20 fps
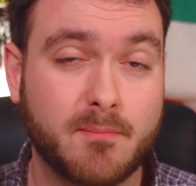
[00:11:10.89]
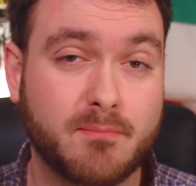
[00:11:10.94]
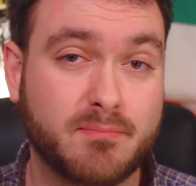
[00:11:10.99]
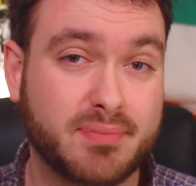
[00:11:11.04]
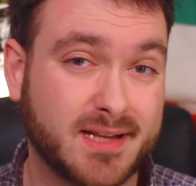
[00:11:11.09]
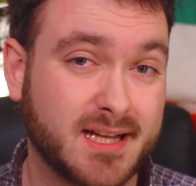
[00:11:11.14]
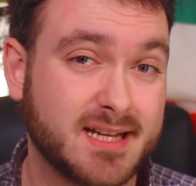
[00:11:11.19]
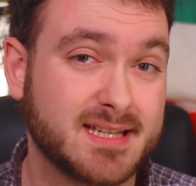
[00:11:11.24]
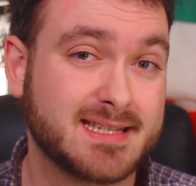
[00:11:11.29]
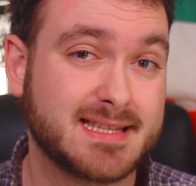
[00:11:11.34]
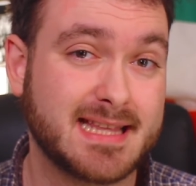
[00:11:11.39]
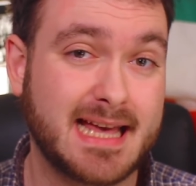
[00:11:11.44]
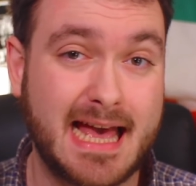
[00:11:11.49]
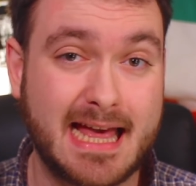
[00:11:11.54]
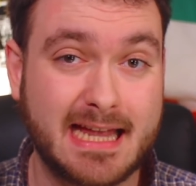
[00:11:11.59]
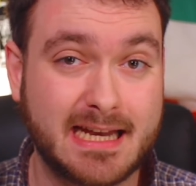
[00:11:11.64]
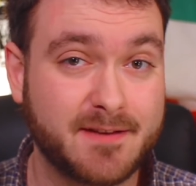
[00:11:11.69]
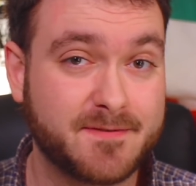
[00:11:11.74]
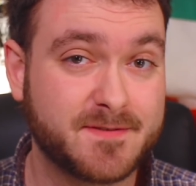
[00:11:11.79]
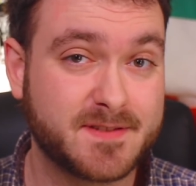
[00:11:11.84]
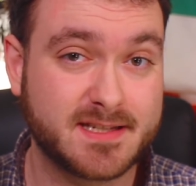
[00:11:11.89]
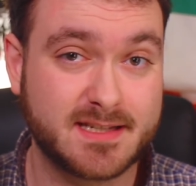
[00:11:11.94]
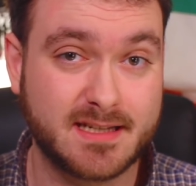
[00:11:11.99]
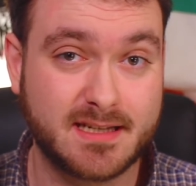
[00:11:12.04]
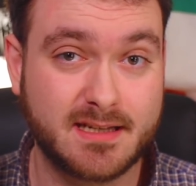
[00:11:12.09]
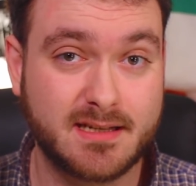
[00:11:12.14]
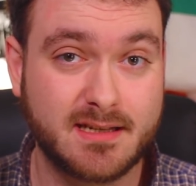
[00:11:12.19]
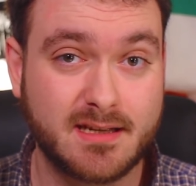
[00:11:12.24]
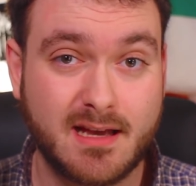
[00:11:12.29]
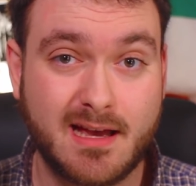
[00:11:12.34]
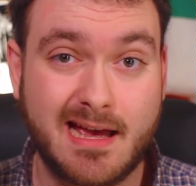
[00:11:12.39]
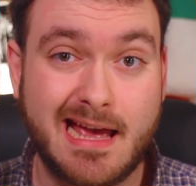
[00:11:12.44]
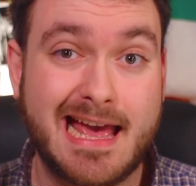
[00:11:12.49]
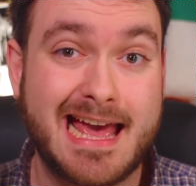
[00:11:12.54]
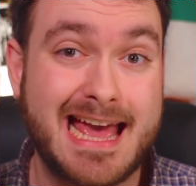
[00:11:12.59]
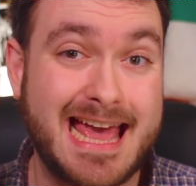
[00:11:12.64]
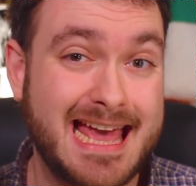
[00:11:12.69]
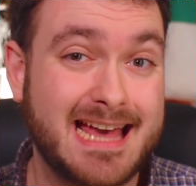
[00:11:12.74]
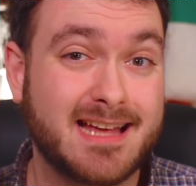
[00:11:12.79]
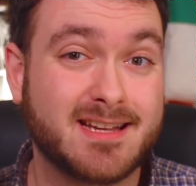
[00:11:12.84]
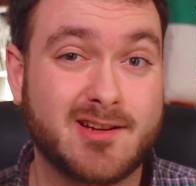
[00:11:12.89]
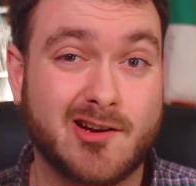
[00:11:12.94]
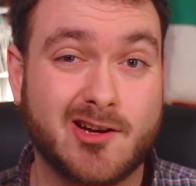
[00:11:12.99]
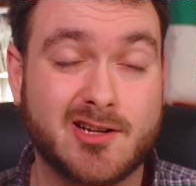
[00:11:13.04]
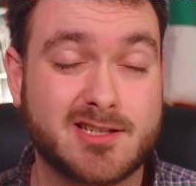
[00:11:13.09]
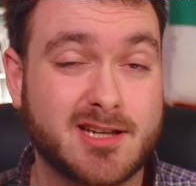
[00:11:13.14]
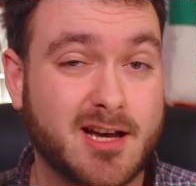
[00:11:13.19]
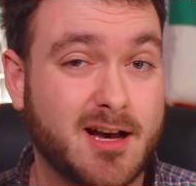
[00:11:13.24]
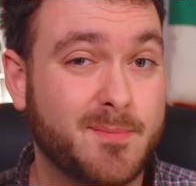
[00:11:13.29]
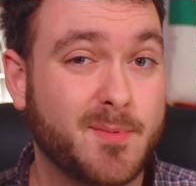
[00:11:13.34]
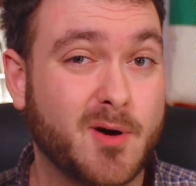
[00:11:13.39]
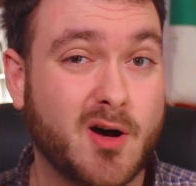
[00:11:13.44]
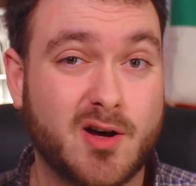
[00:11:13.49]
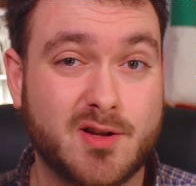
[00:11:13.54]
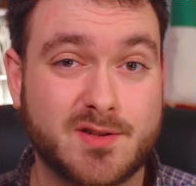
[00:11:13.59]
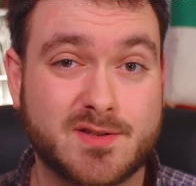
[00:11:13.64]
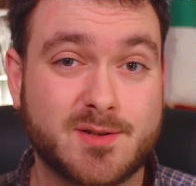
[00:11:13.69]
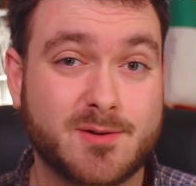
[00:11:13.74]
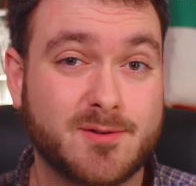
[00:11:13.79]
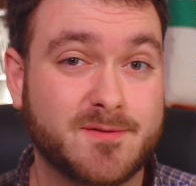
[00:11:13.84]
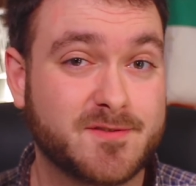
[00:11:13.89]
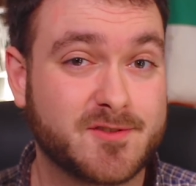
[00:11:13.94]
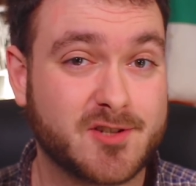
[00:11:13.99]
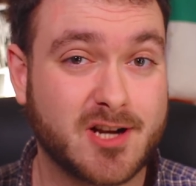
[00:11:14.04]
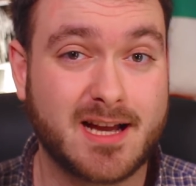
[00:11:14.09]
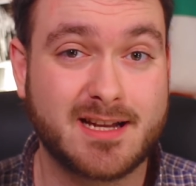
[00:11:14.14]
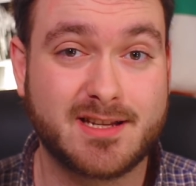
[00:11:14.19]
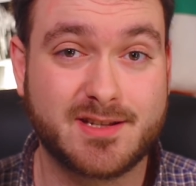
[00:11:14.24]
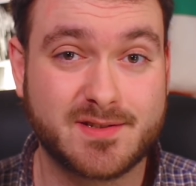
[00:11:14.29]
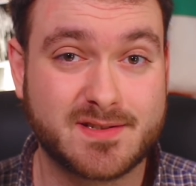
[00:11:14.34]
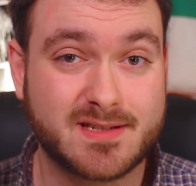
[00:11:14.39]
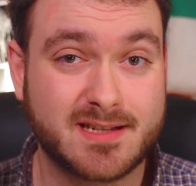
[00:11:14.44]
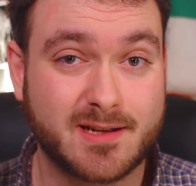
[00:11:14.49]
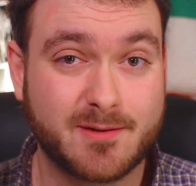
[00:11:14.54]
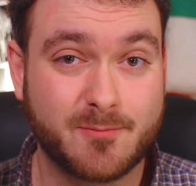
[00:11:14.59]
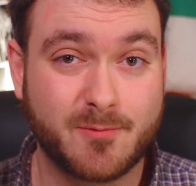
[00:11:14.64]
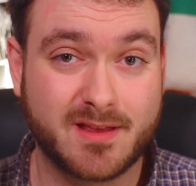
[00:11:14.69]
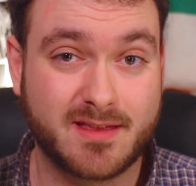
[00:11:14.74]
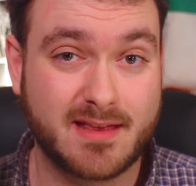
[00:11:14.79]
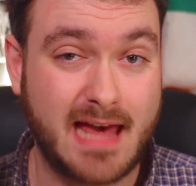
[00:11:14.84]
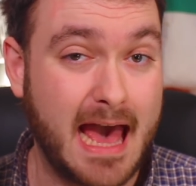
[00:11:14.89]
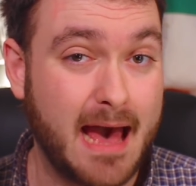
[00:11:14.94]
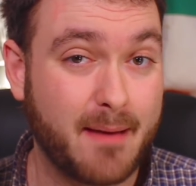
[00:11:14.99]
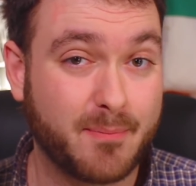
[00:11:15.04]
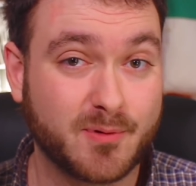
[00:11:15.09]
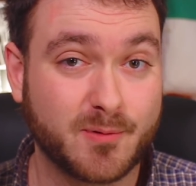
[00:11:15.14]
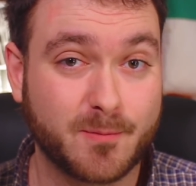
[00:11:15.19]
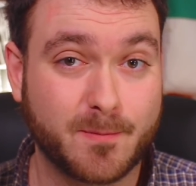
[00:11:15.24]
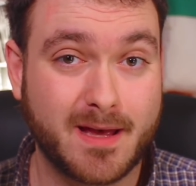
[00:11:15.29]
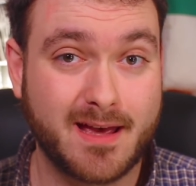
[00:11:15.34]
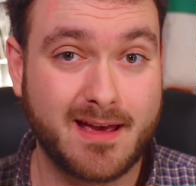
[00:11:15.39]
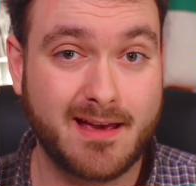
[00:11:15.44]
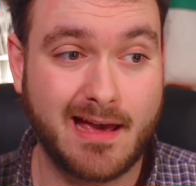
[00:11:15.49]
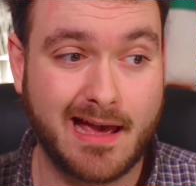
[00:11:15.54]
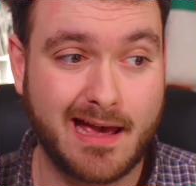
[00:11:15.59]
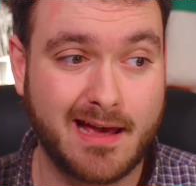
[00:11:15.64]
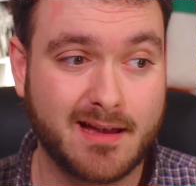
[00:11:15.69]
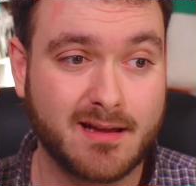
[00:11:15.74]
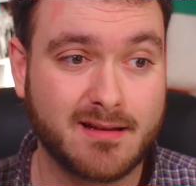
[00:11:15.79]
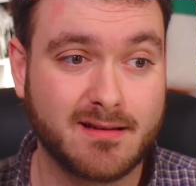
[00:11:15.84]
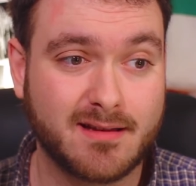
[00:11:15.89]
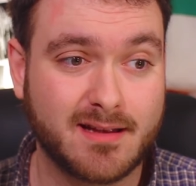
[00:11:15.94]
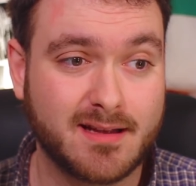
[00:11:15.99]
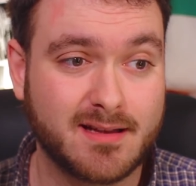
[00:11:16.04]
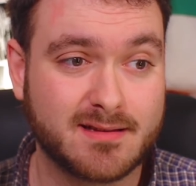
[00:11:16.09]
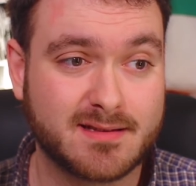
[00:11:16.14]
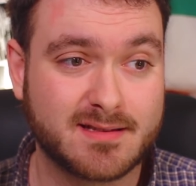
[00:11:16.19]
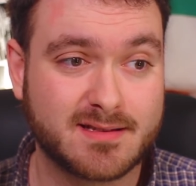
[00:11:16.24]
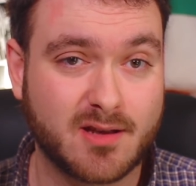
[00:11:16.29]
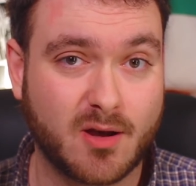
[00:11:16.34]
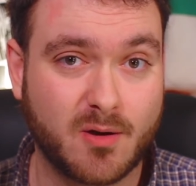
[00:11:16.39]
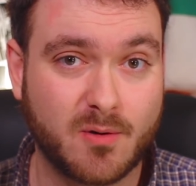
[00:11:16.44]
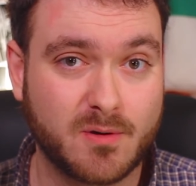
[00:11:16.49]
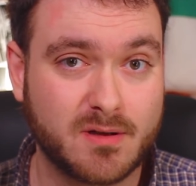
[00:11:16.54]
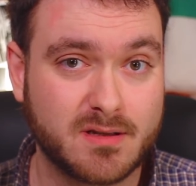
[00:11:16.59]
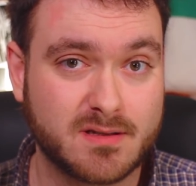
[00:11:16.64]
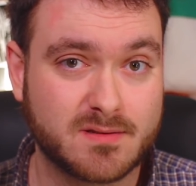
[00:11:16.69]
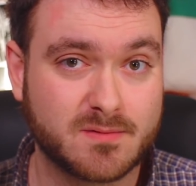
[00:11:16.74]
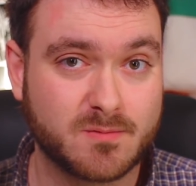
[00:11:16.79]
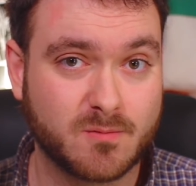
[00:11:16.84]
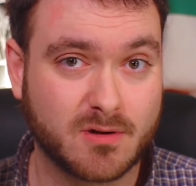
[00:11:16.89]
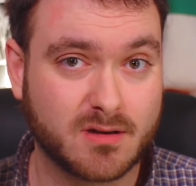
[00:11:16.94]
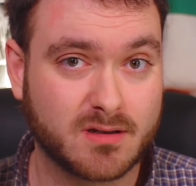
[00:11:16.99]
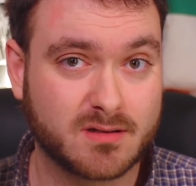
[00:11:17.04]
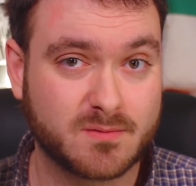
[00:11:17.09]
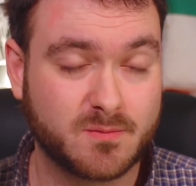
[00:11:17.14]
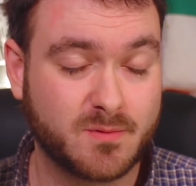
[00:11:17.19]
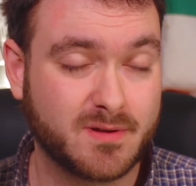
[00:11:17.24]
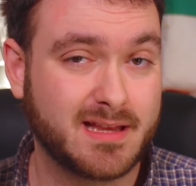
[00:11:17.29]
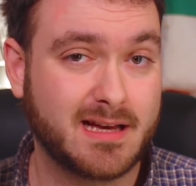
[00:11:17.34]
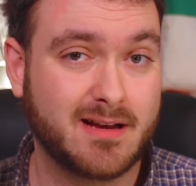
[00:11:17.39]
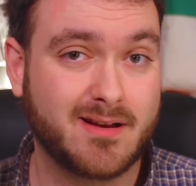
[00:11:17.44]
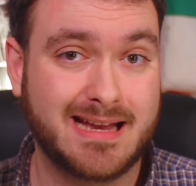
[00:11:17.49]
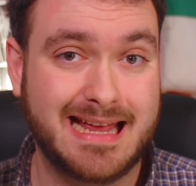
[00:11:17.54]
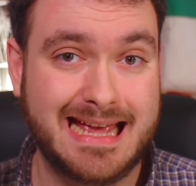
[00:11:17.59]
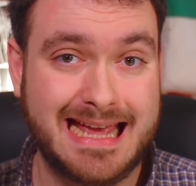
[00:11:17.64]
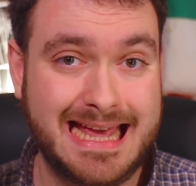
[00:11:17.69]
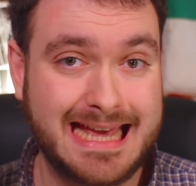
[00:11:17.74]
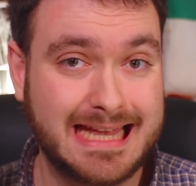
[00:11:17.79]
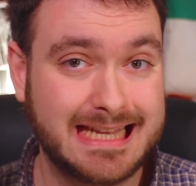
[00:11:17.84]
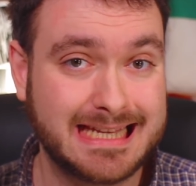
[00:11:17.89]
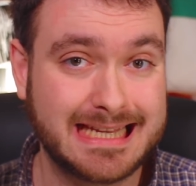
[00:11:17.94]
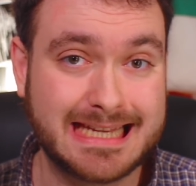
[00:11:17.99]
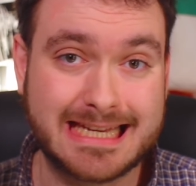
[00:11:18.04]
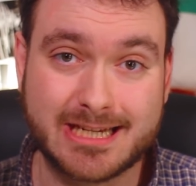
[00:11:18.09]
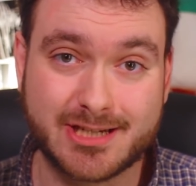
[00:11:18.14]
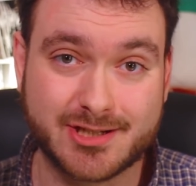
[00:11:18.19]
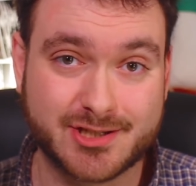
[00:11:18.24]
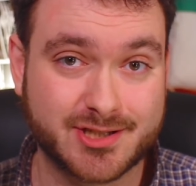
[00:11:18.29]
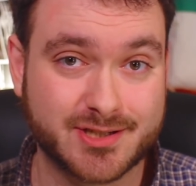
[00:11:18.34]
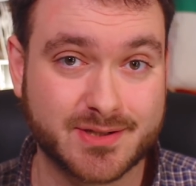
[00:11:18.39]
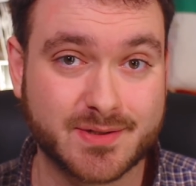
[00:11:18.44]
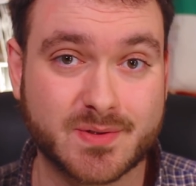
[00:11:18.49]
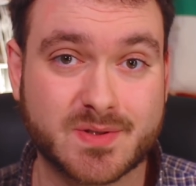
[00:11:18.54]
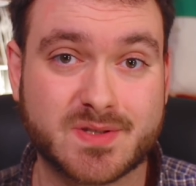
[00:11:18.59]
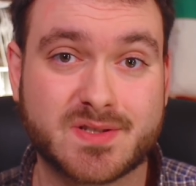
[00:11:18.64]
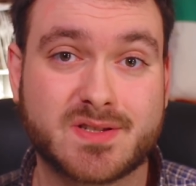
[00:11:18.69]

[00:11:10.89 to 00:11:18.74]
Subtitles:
plus the NFC, and on top also have tried using it with the Apple Pay, and it's always worked without any issues.